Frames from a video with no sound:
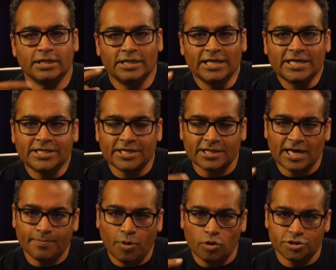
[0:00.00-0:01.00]
leading
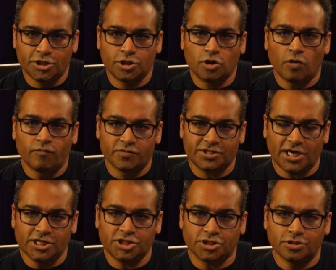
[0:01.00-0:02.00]
that policy
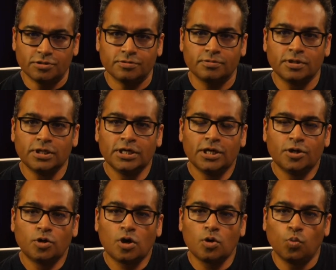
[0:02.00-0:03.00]
conversation
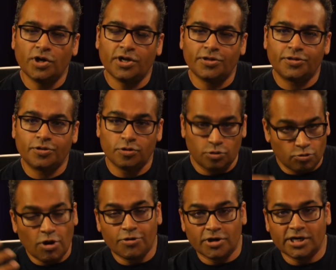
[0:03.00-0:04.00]
with
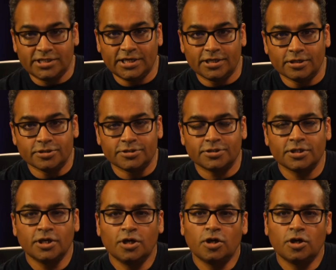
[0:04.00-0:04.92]
your own ideas,